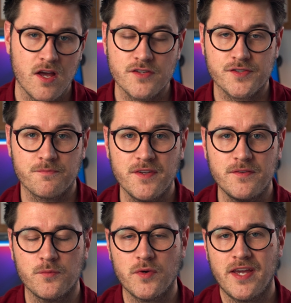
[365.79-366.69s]

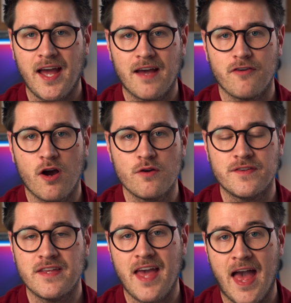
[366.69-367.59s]
Something that we have over
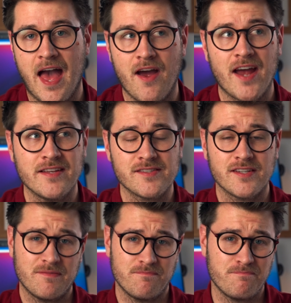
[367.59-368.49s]
the Air, and is
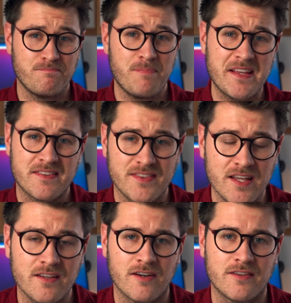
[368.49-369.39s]
a big
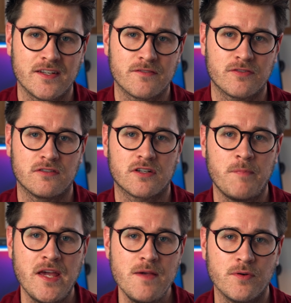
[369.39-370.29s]
thing I think for a lot of
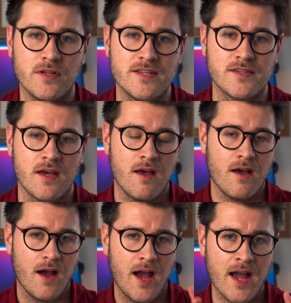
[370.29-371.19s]
people, is
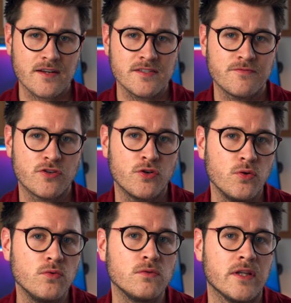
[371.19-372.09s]
active
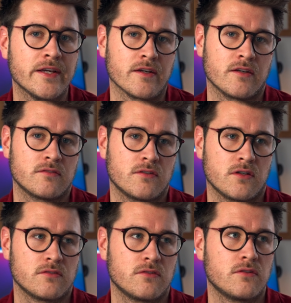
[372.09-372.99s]
cooling.
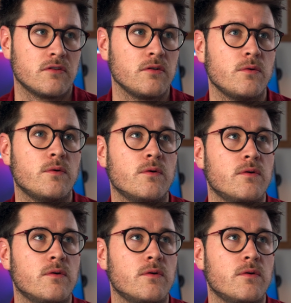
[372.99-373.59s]
Whew.